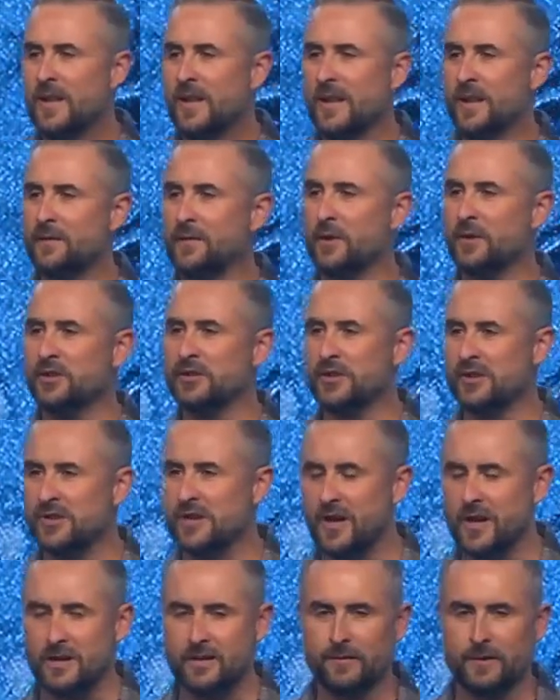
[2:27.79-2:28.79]
if you're just
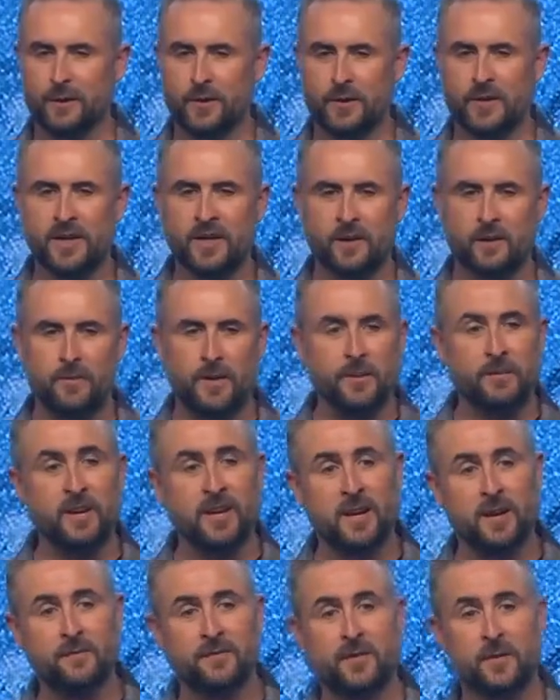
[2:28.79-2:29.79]
kind of learning or maybe
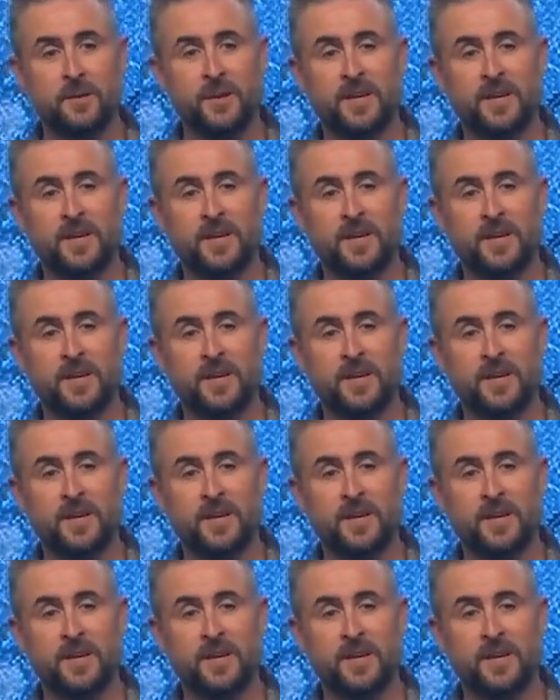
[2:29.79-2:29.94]
come from